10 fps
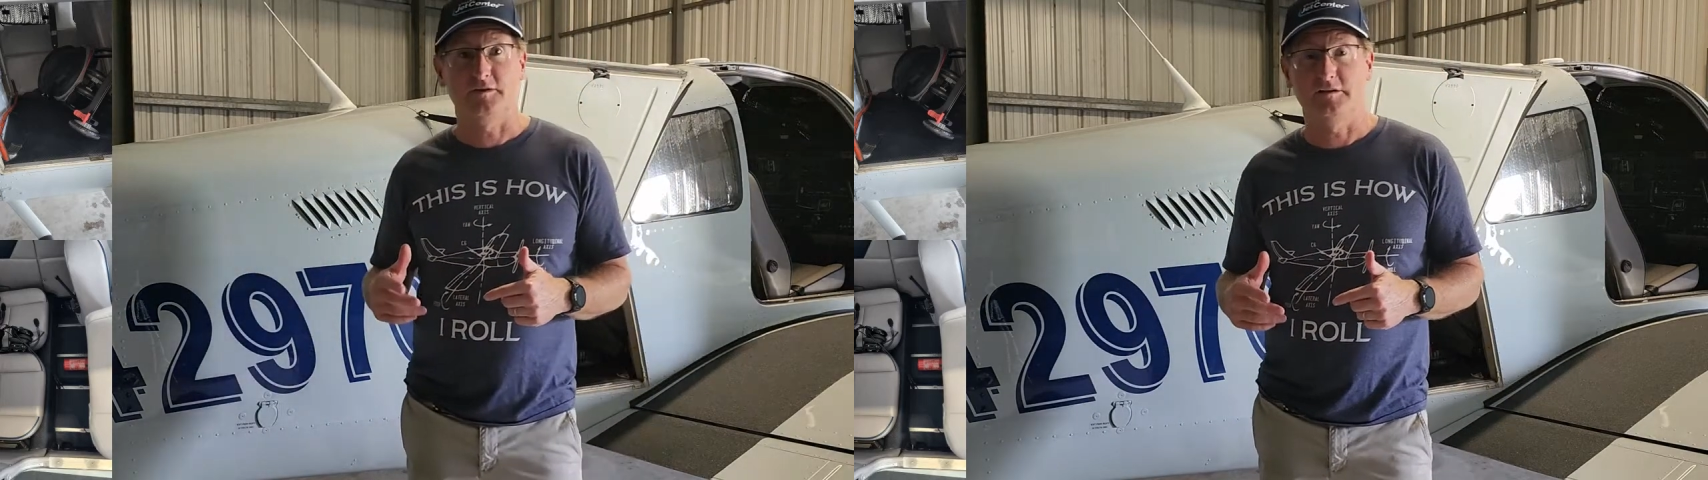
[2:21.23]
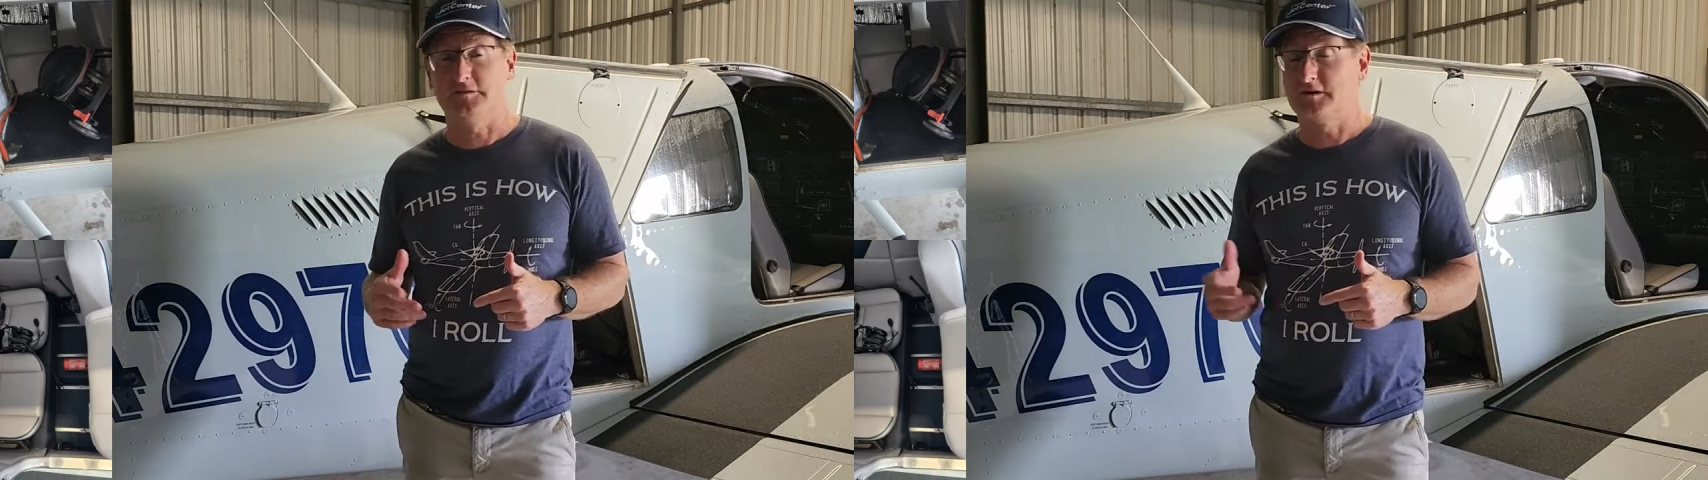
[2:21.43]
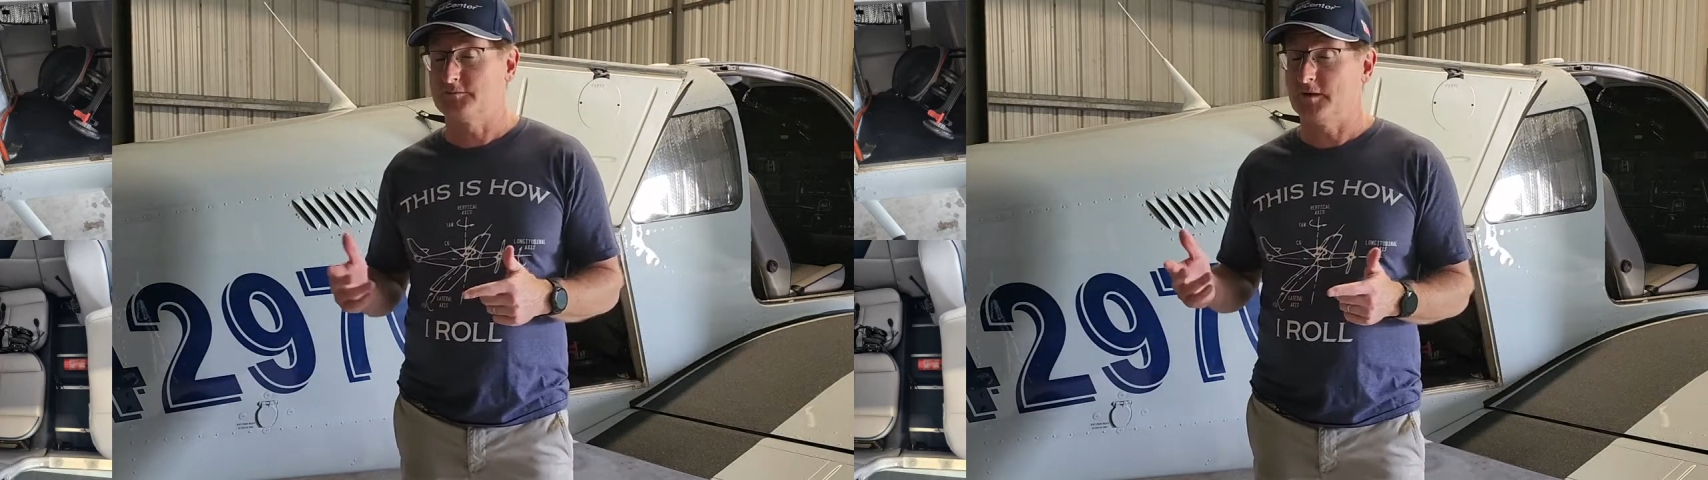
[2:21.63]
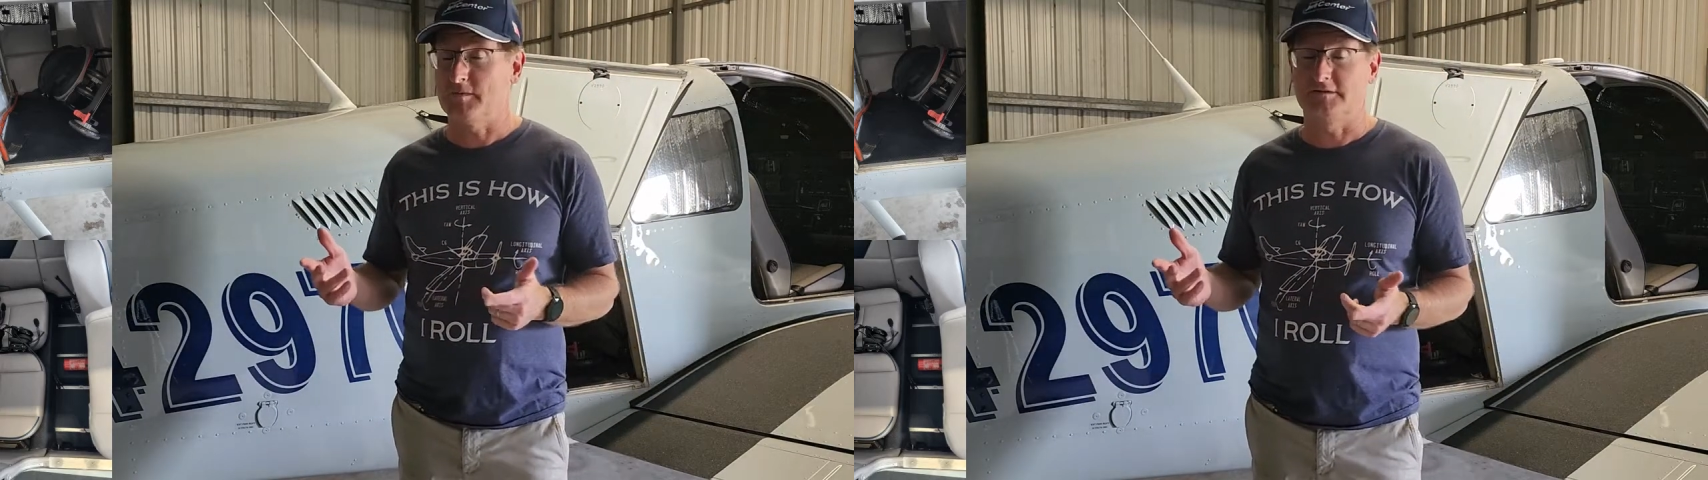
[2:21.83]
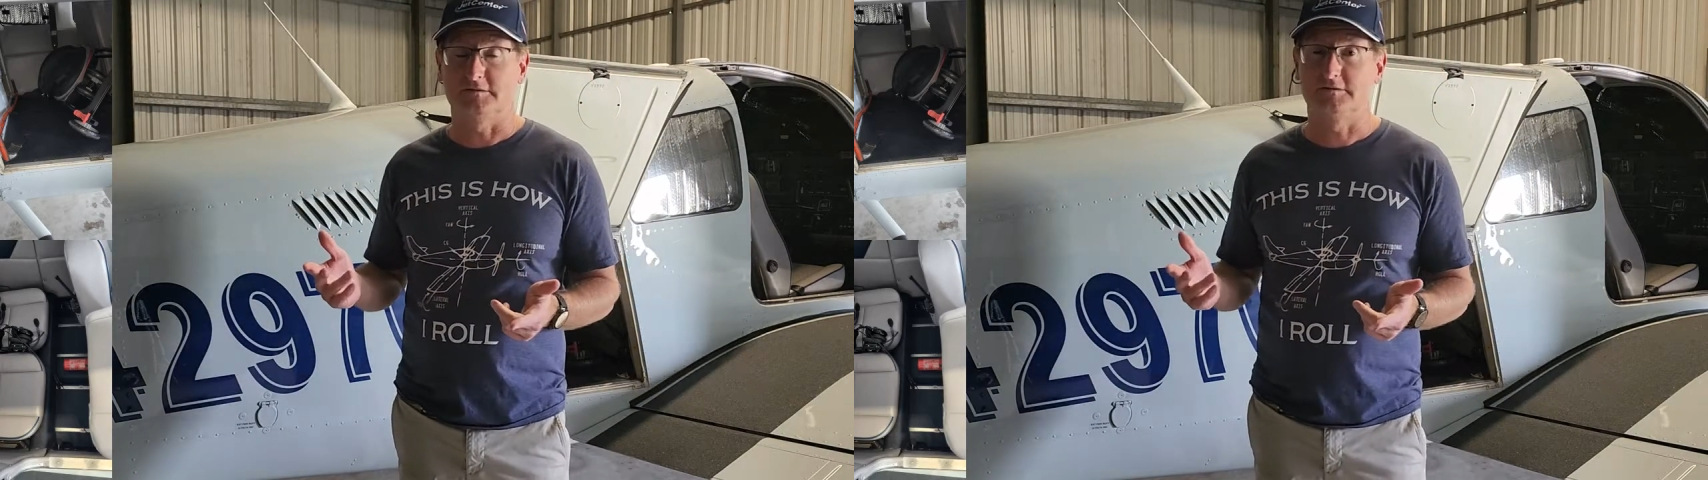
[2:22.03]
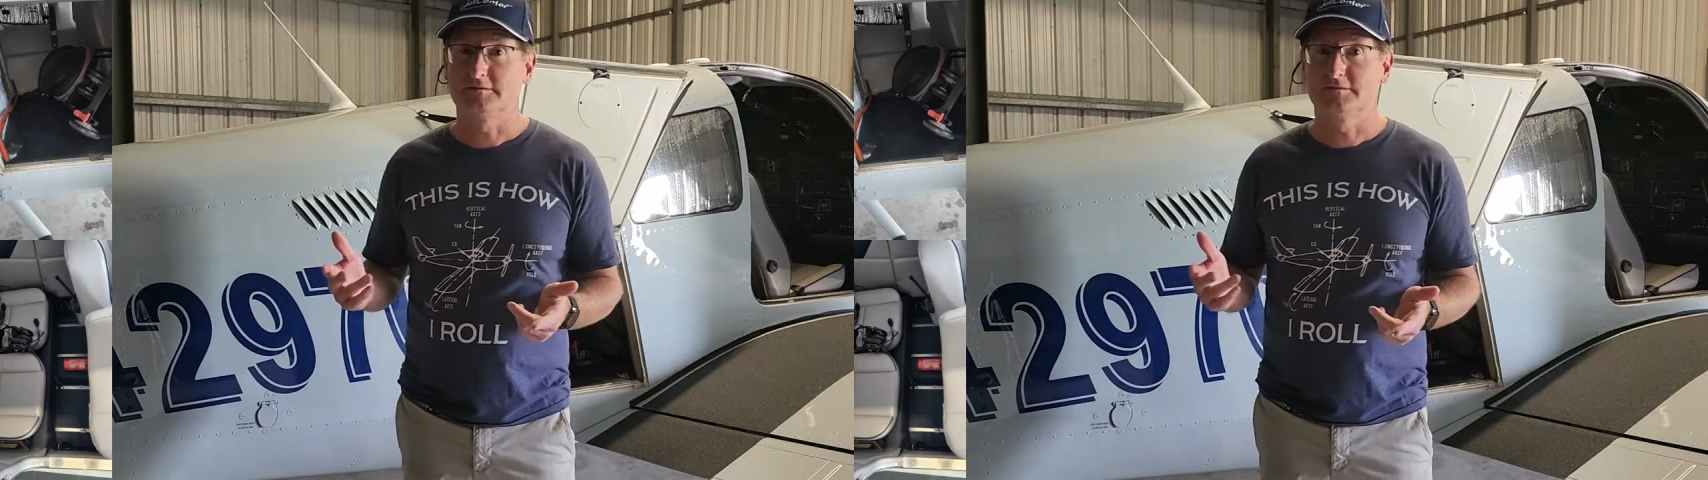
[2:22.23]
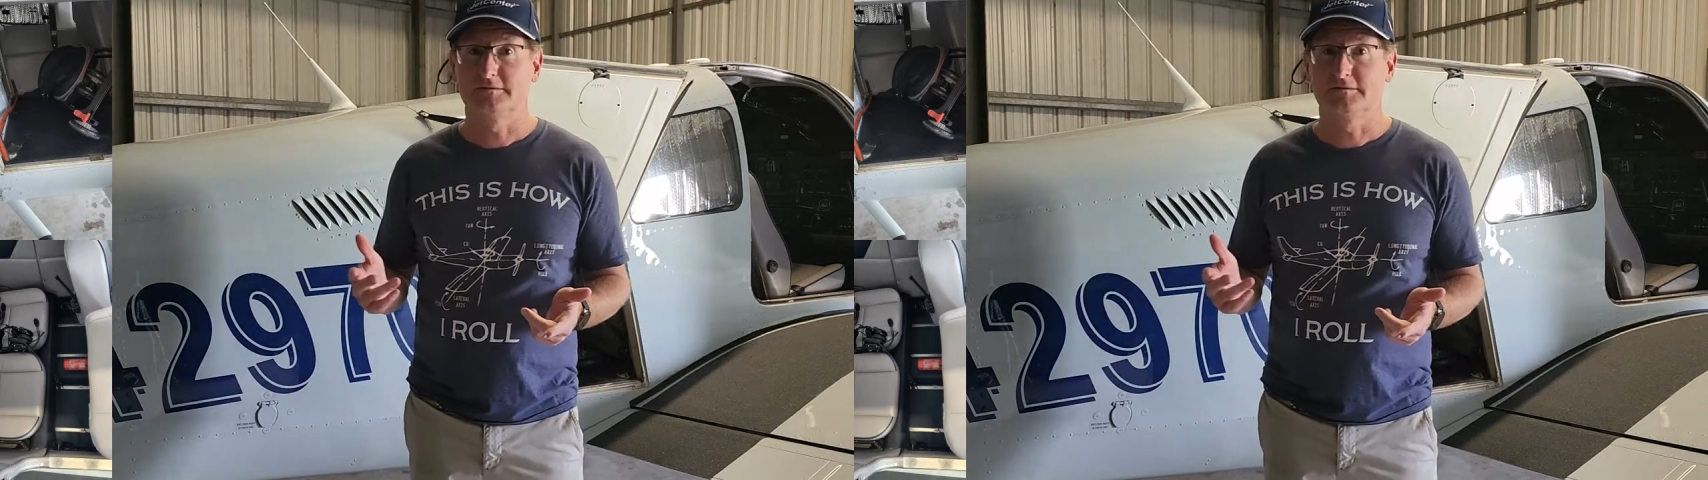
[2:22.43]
right? Dogs make messes.